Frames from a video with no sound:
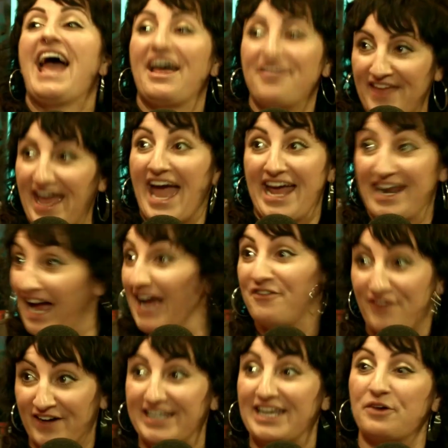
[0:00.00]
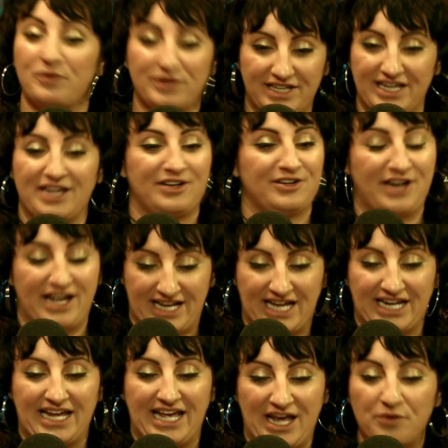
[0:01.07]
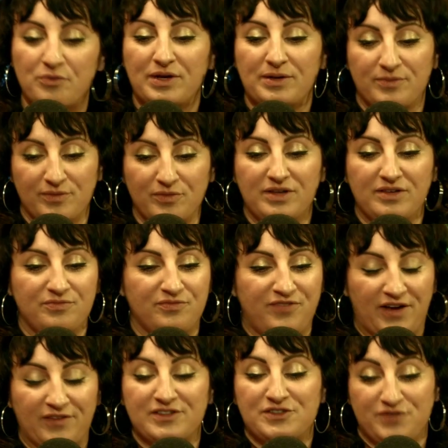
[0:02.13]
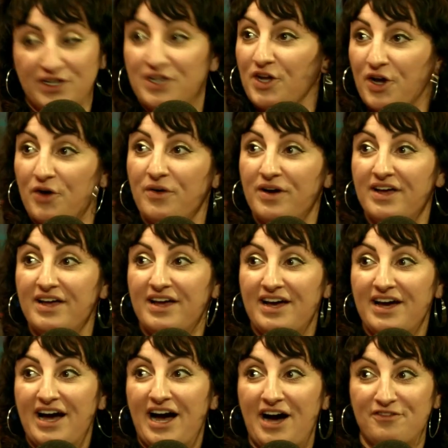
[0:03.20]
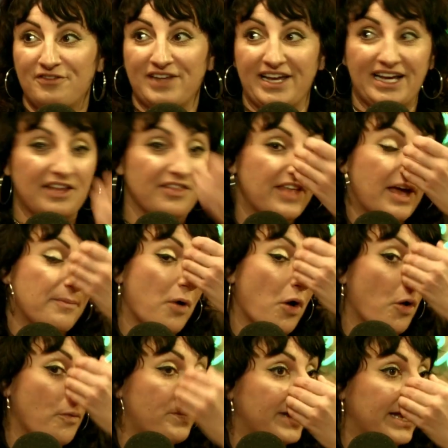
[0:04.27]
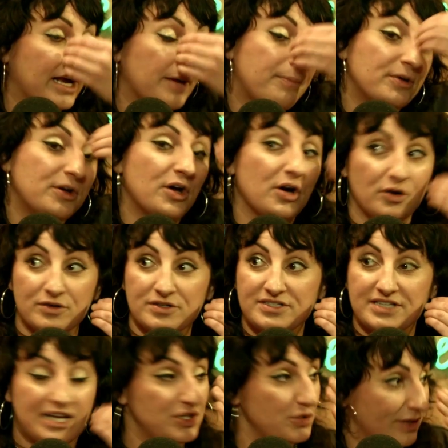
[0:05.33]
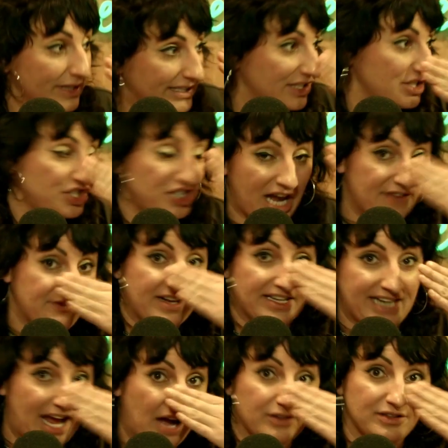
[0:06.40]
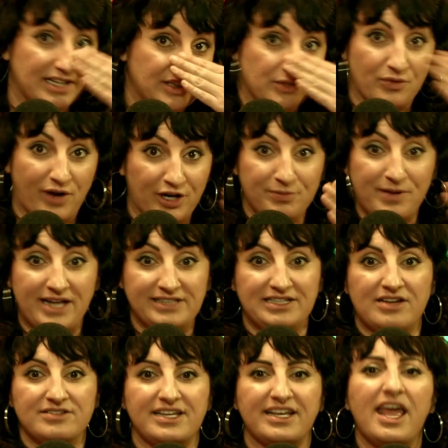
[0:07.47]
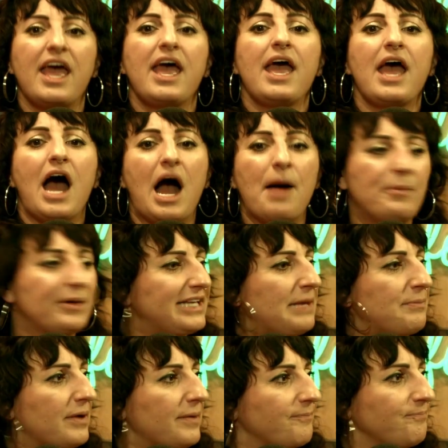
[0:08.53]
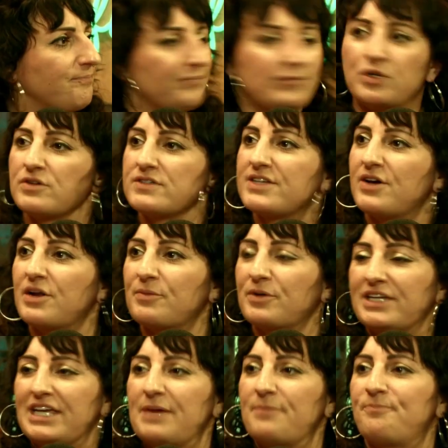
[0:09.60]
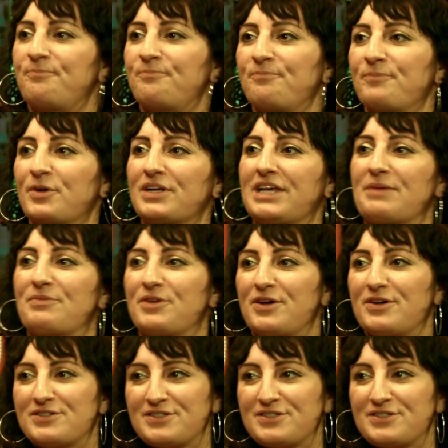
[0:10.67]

And then when the internet kind of hit, we found this video of like them opening up a nose and doing like this shaving down, like the rhinoplasty. I was like, I'm going to keep it. Turns out I'm going to keep the nose.